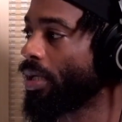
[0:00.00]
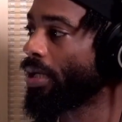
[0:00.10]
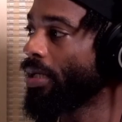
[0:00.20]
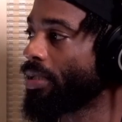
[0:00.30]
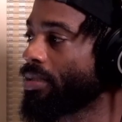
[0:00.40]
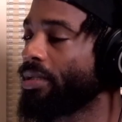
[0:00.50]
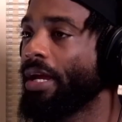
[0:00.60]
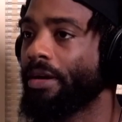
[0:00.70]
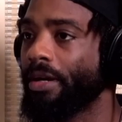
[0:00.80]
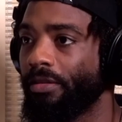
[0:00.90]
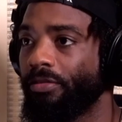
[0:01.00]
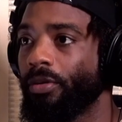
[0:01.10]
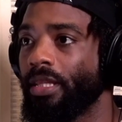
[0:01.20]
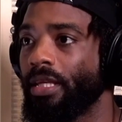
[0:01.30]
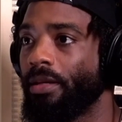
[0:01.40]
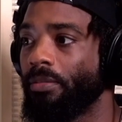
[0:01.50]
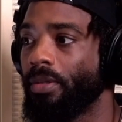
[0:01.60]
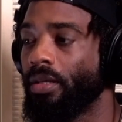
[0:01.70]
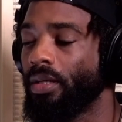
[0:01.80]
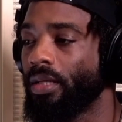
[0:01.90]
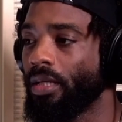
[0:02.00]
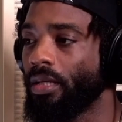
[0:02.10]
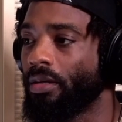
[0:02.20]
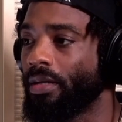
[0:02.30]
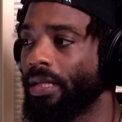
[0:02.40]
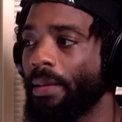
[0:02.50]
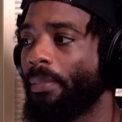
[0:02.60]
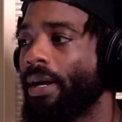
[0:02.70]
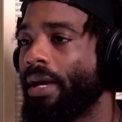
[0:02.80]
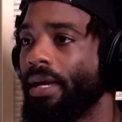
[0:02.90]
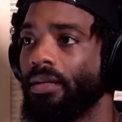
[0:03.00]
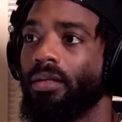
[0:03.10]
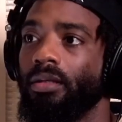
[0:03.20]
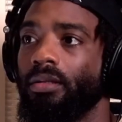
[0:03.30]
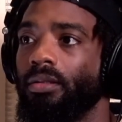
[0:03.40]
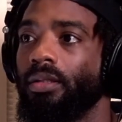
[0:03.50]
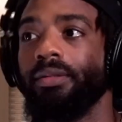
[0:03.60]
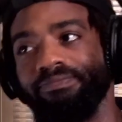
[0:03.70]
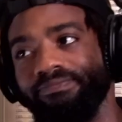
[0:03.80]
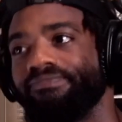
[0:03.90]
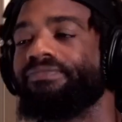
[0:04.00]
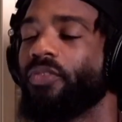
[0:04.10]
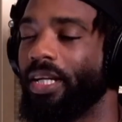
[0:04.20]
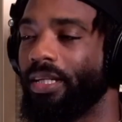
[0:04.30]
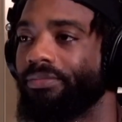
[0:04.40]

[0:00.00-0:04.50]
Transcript: scenario for them. You know, and that because it might not be a private school. It might be a